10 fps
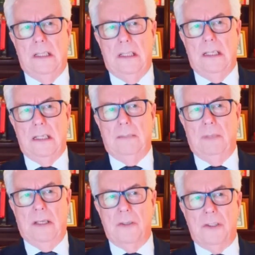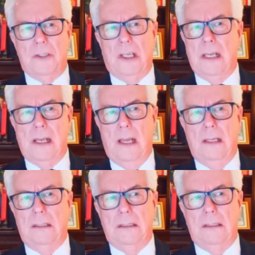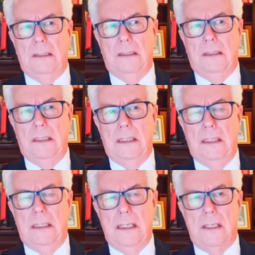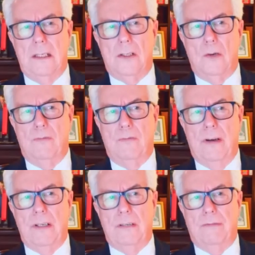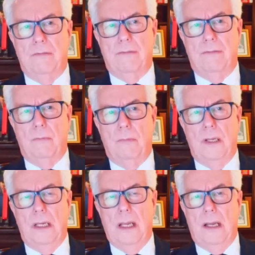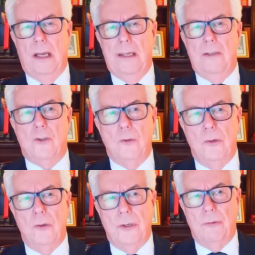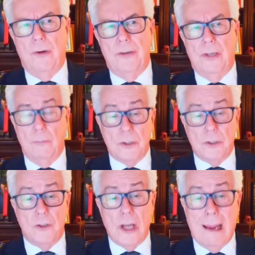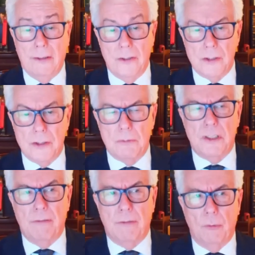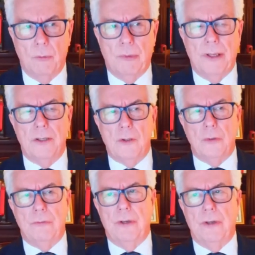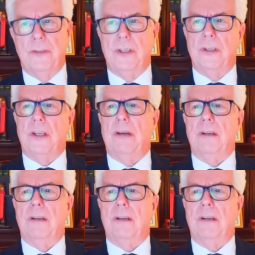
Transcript: because Kia is so very different from me, I enjoyed writing. It was a challenge. It was difficult, but I enjoyed writing her character.